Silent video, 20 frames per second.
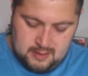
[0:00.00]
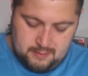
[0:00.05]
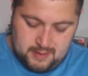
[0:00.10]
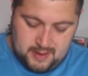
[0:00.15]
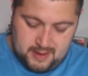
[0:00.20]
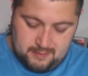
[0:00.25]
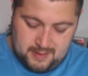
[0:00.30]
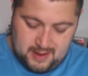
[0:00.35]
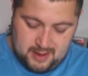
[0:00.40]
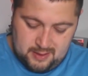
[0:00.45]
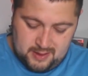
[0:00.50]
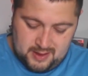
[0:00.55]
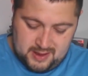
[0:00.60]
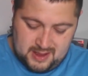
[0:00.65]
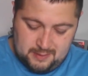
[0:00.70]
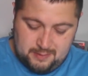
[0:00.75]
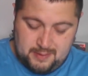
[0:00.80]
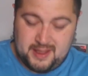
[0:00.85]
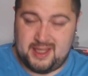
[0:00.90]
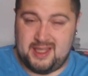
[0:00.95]
But in my
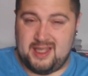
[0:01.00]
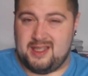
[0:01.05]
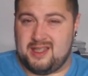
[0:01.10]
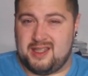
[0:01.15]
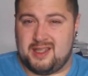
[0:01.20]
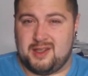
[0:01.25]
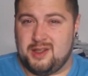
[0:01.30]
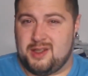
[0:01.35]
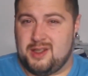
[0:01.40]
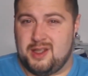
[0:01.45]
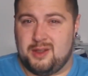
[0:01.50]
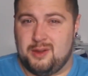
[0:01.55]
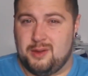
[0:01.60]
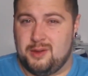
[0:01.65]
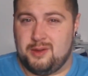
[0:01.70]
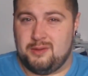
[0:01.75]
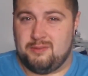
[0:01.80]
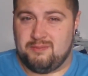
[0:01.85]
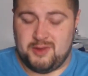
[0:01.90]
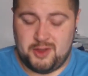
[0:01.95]
honest opinion, they're good to
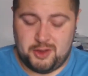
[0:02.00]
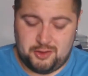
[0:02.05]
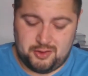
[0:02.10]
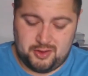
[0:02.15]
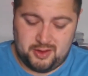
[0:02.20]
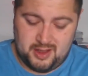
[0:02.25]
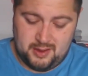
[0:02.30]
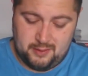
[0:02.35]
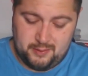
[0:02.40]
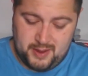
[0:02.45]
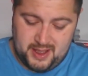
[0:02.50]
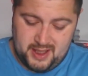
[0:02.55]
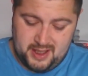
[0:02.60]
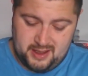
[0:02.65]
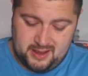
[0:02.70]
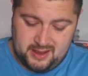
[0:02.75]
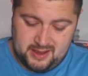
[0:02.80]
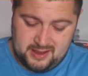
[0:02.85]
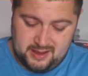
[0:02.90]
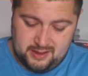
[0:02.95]
go straight away
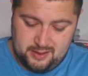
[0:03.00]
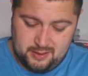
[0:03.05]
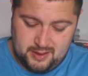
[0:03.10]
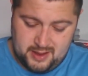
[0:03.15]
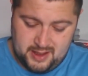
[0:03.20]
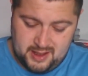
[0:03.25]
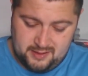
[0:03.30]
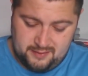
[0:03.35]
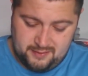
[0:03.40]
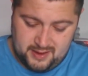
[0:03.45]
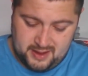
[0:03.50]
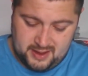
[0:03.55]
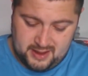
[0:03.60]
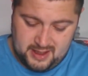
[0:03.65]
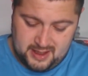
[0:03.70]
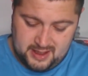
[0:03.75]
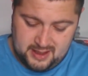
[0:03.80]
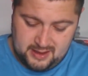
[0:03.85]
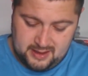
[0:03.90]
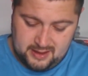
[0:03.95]
because they all taste
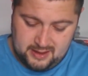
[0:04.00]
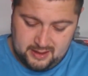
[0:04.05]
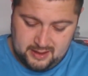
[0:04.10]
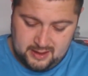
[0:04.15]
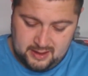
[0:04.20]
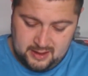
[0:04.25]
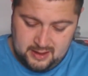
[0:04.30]
fantastic.